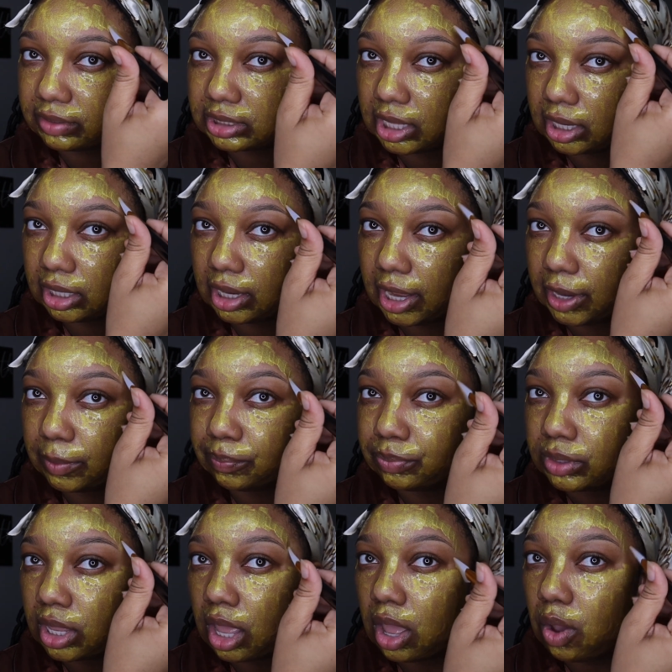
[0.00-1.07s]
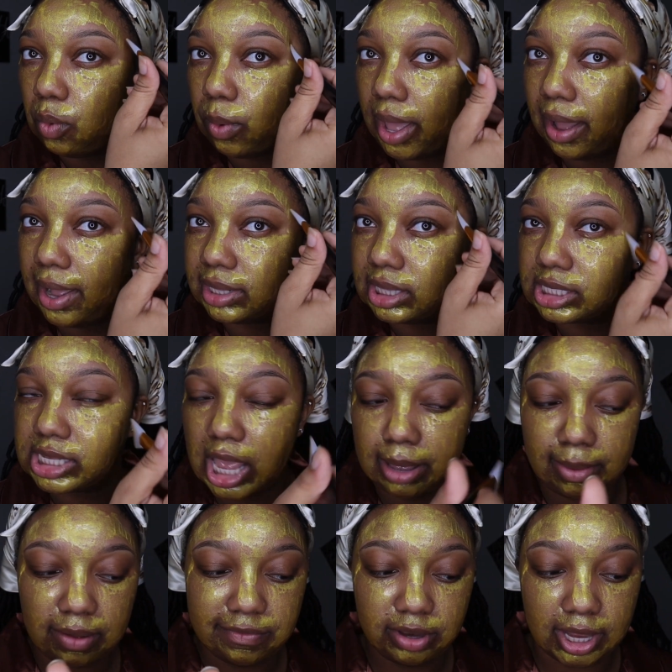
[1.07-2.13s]
It's kind of like, well, at the
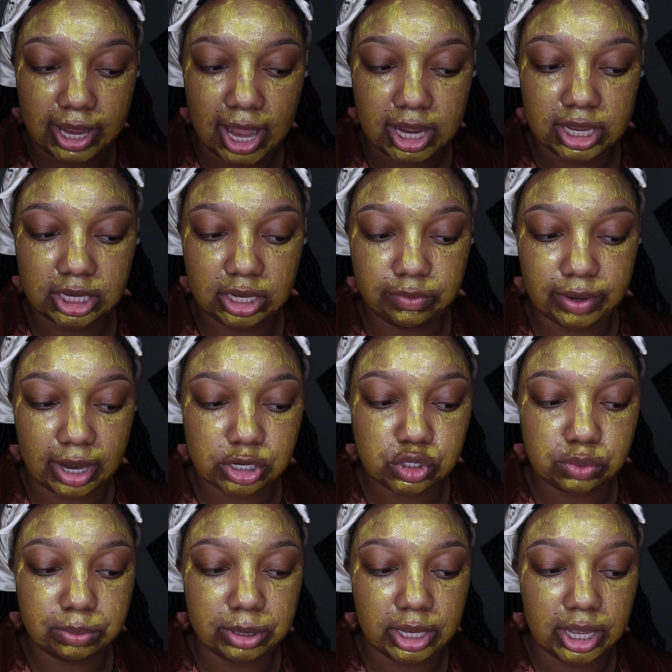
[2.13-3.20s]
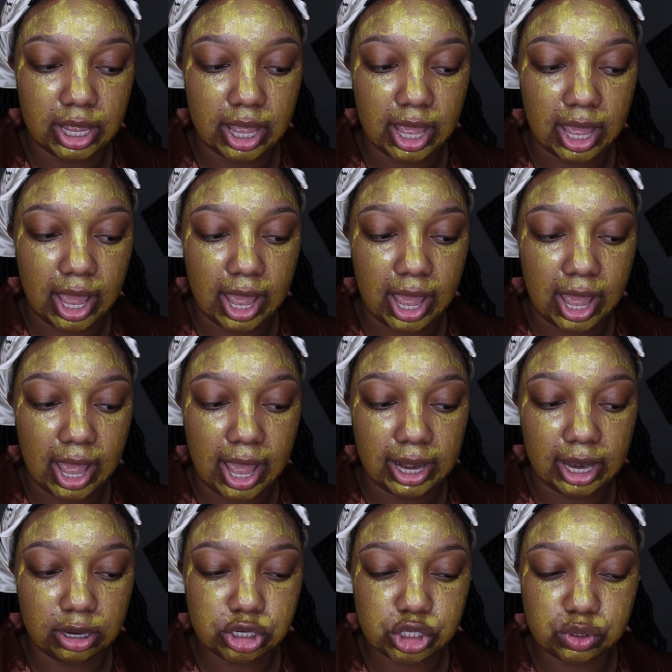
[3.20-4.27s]
time I feel like I couldn't live without you, but I
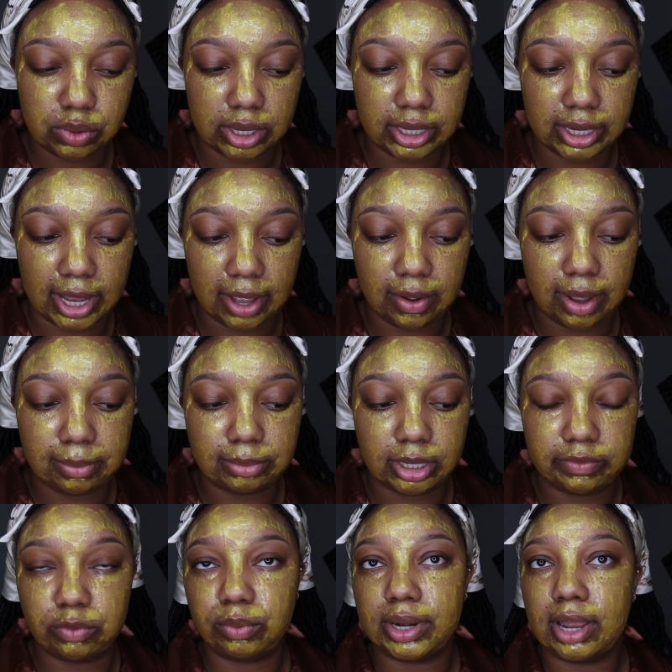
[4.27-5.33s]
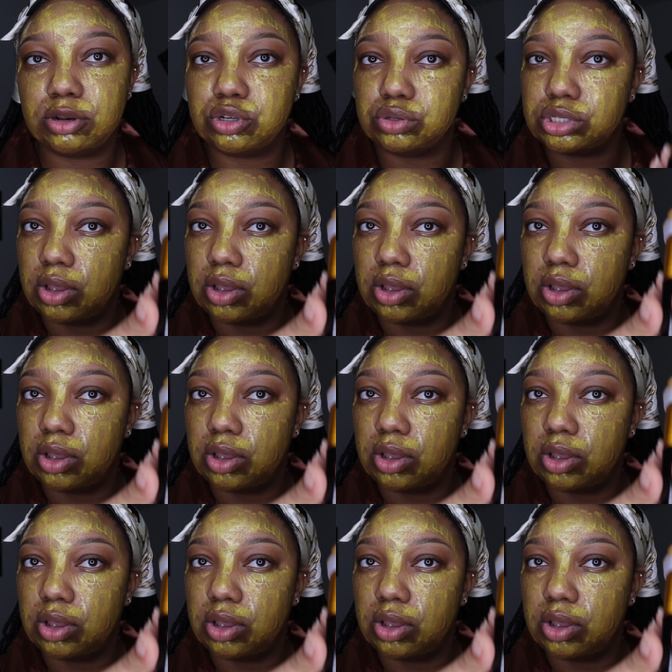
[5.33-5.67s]
lost you and now I'm living without you.